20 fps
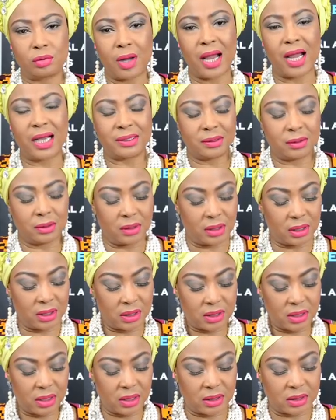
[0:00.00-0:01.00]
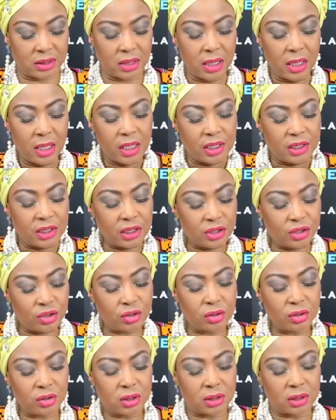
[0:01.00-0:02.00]
act on these things. The
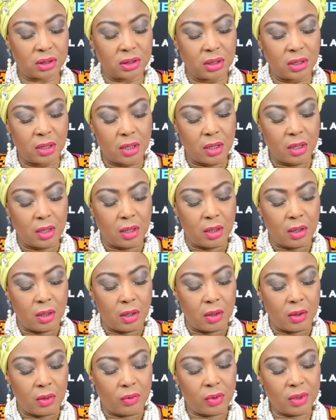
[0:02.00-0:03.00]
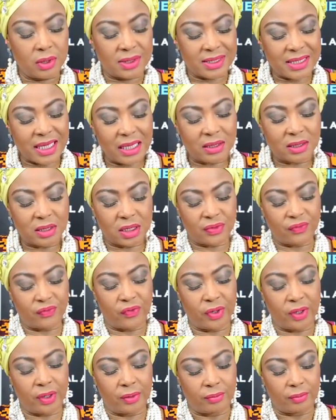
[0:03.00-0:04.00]
truth will set us
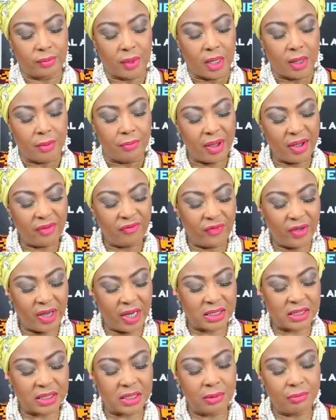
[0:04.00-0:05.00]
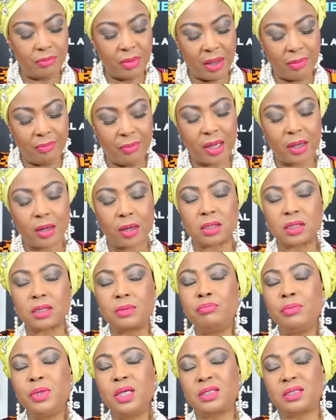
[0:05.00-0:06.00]
free, but first, it may make us
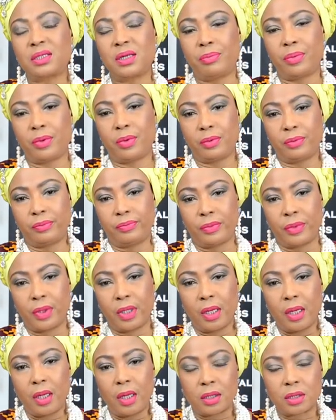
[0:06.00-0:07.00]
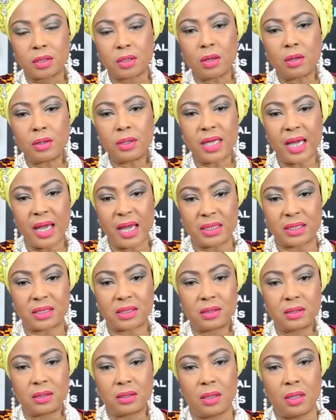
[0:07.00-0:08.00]
miserable. So,
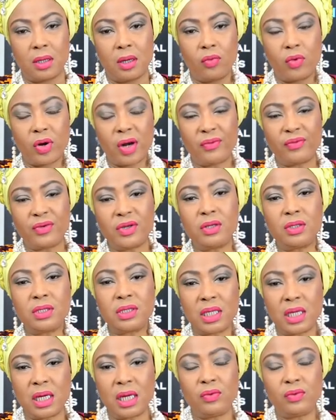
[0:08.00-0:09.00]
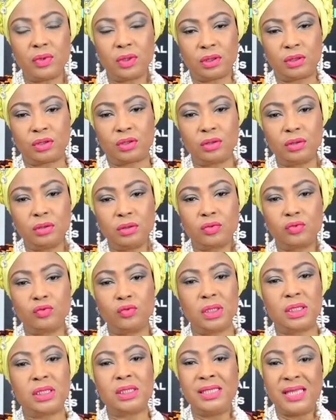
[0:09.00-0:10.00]
yes, whenever you're dealing with the truth,
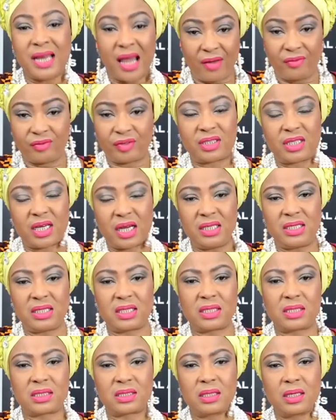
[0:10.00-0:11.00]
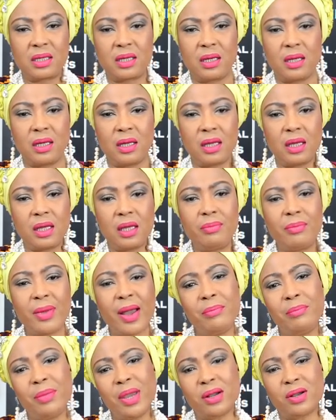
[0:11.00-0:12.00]
which never changes, it
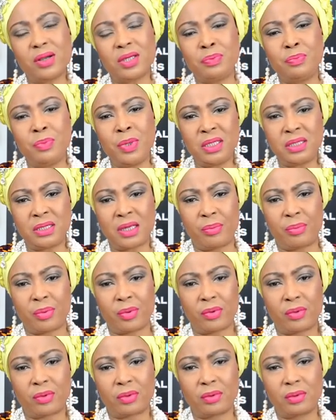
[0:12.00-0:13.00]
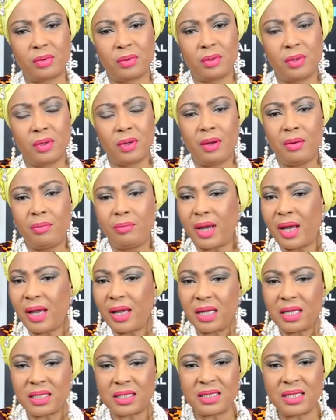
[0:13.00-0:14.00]
might make us miserable, but
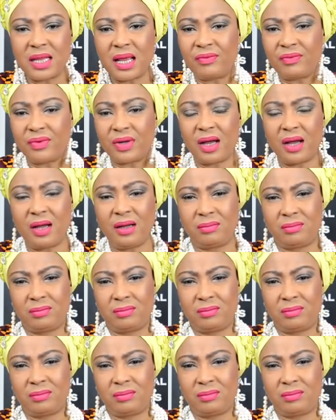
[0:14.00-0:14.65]
it's never,